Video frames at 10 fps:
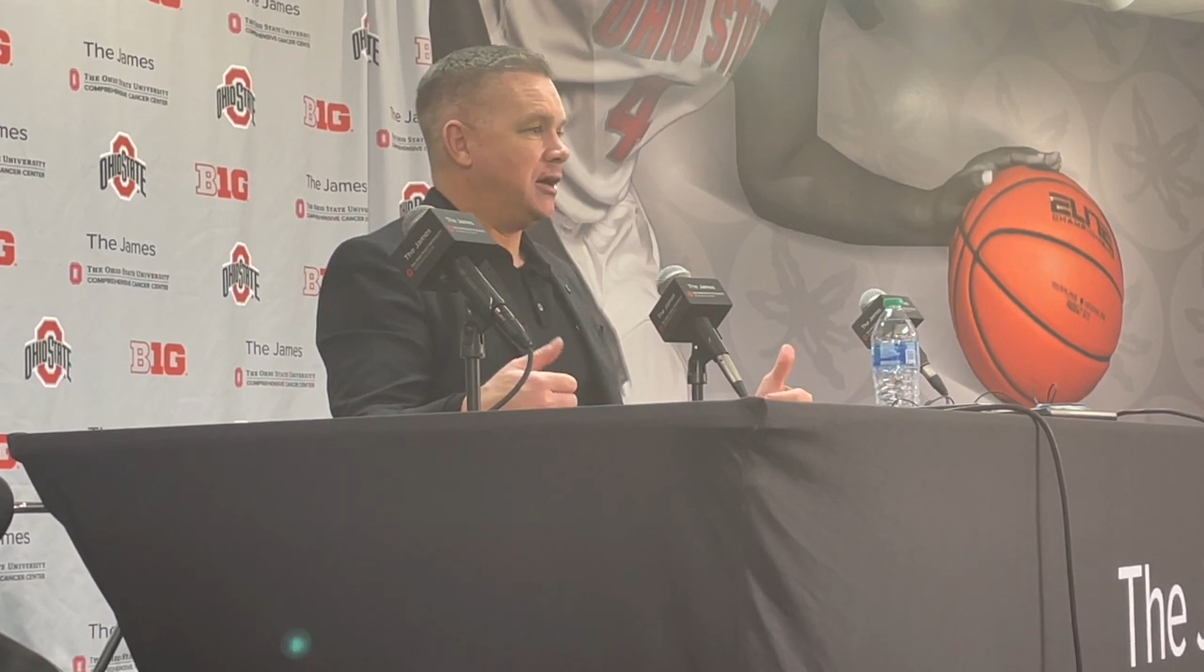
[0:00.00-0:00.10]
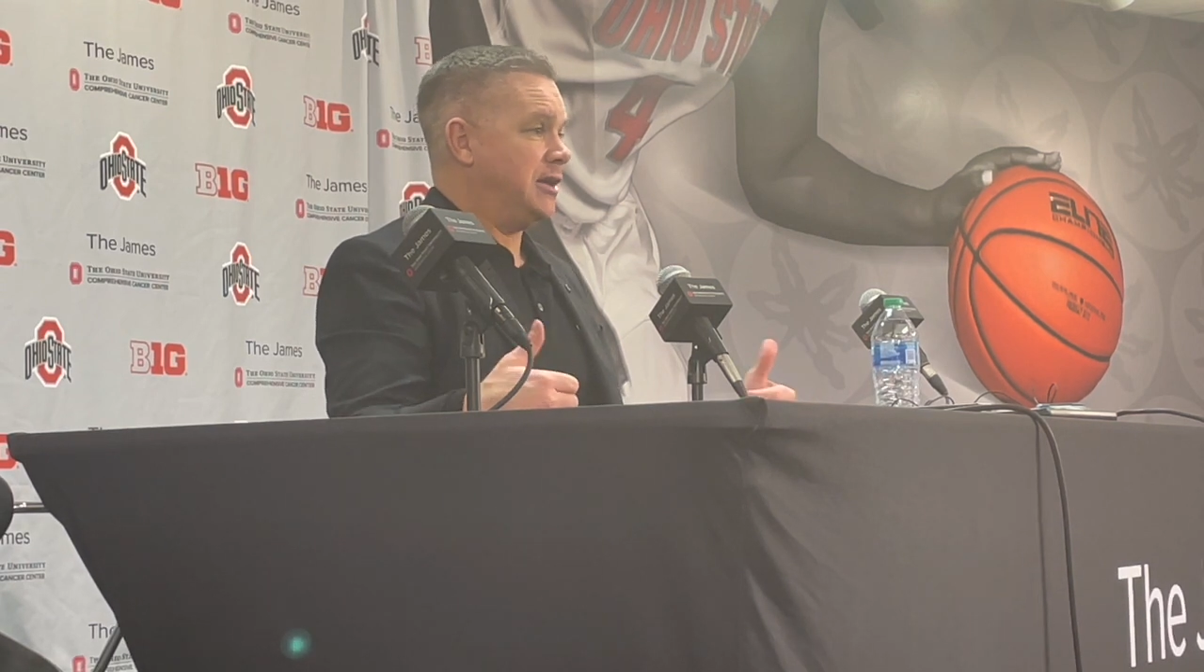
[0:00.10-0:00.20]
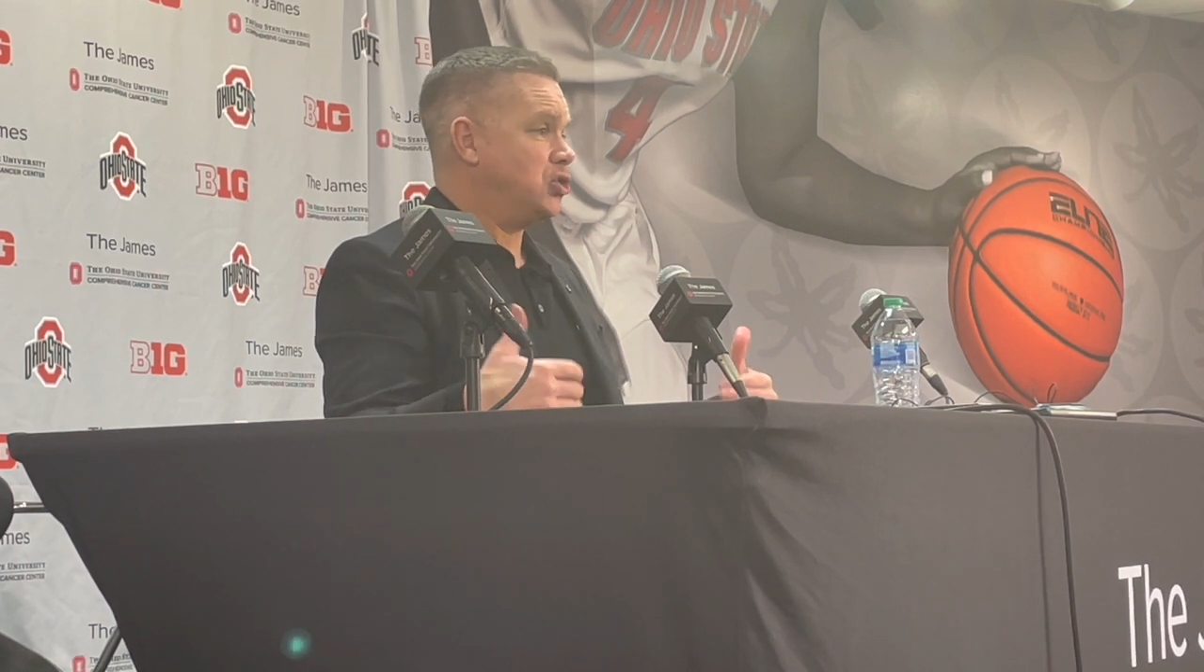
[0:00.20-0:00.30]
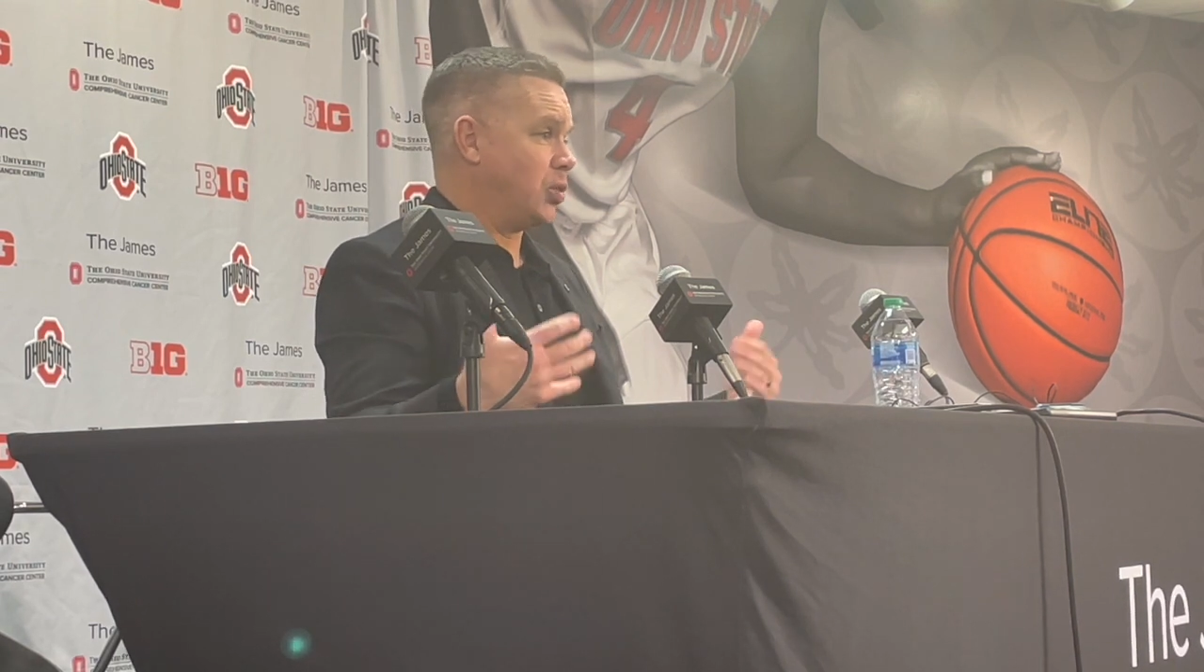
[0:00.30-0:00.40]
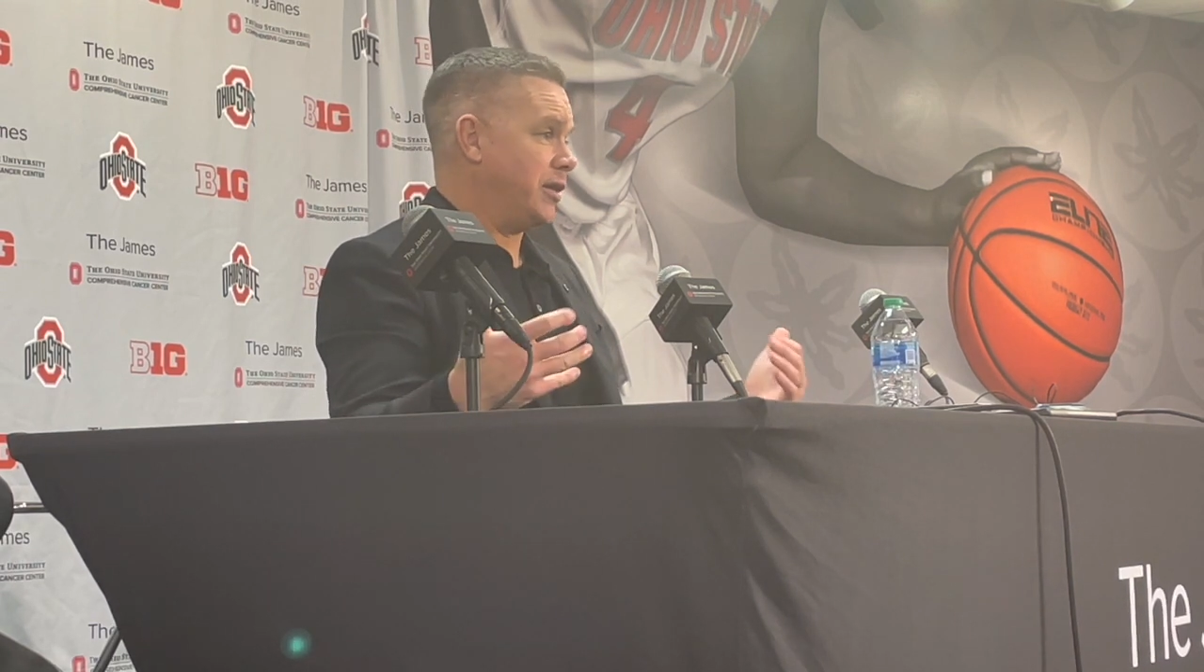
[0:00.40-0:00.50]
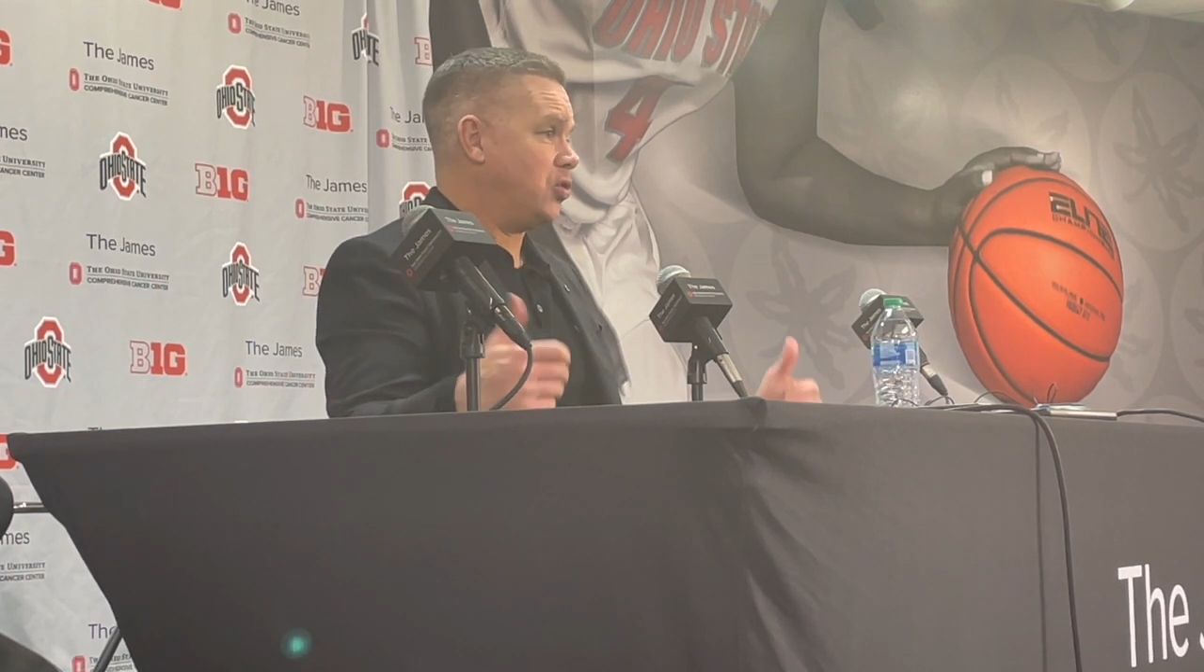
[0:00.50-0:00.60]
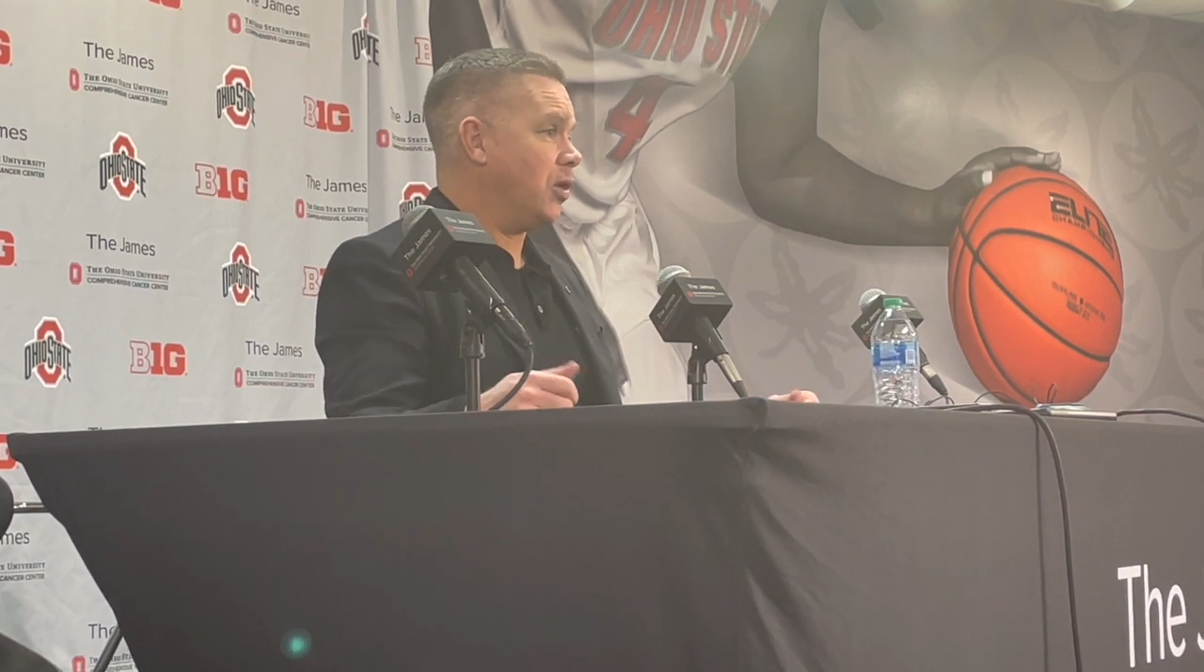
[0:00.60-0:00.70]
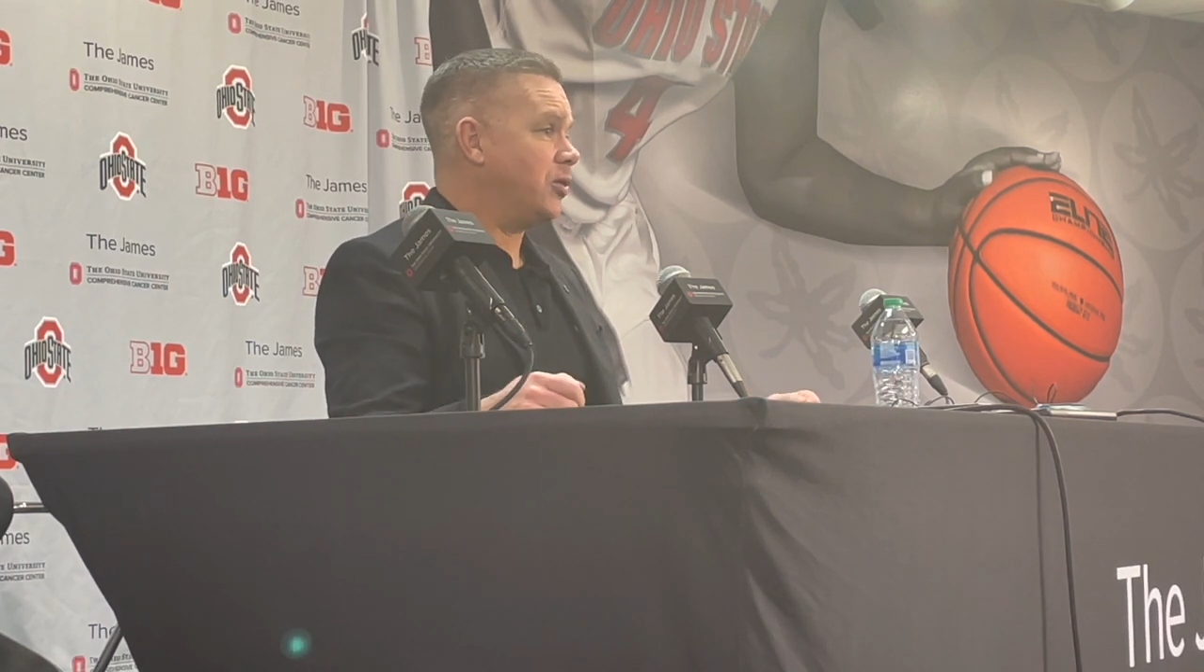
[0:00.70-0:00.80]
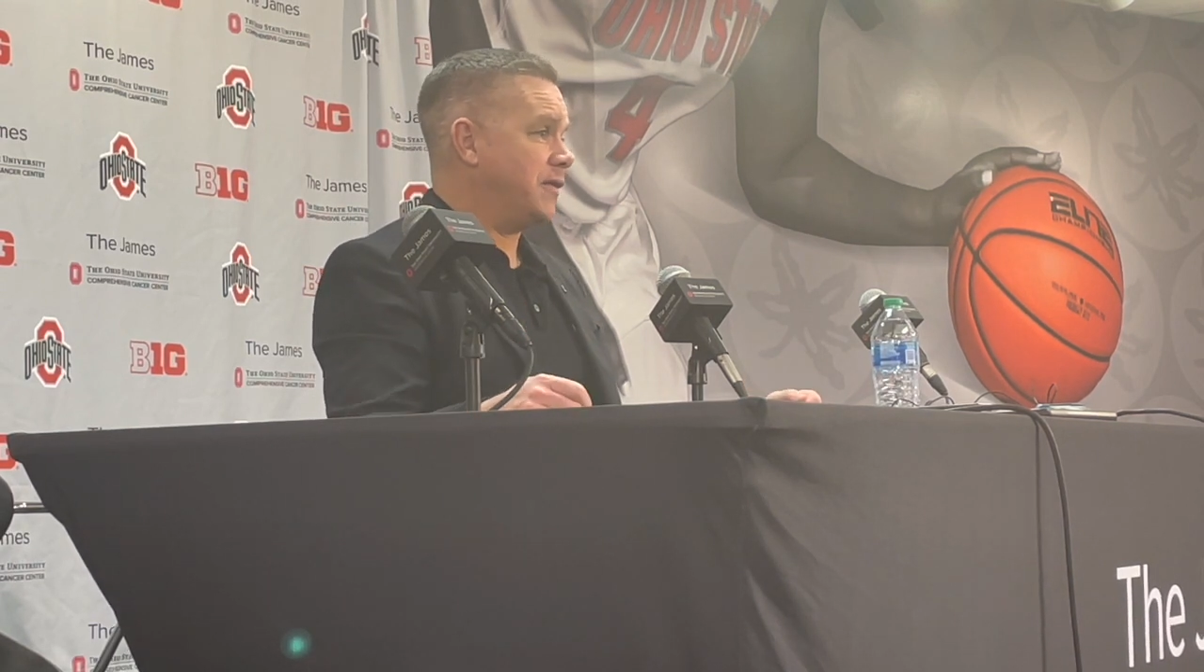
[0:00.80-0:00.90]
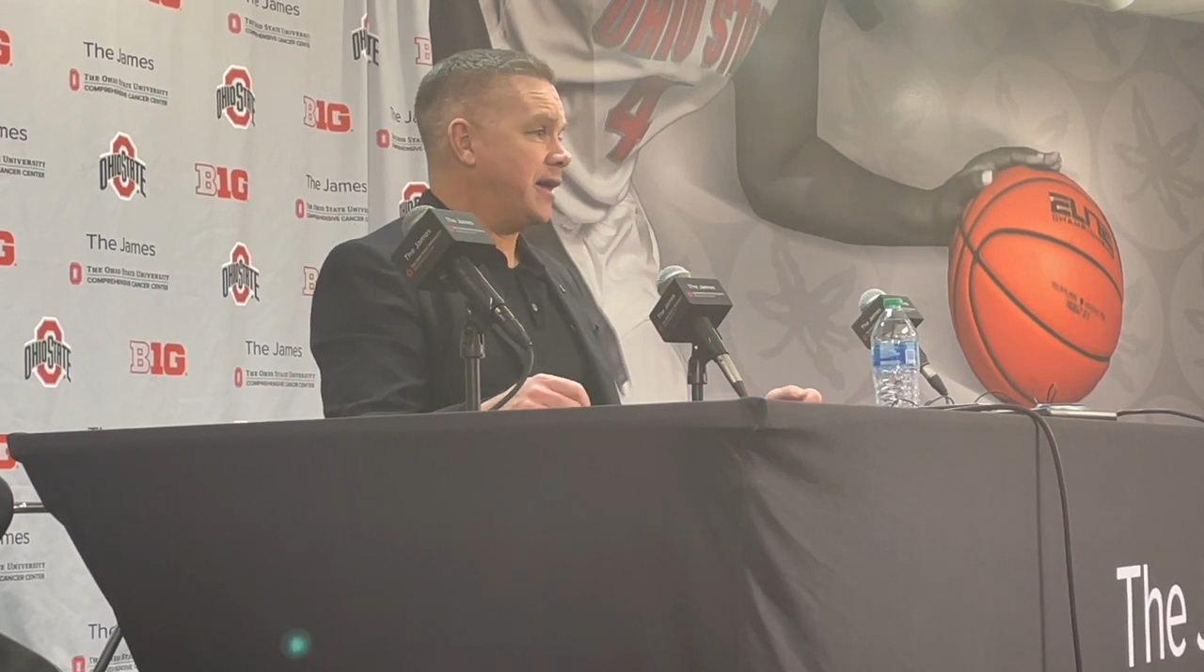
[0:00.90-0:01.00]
and he's really grown in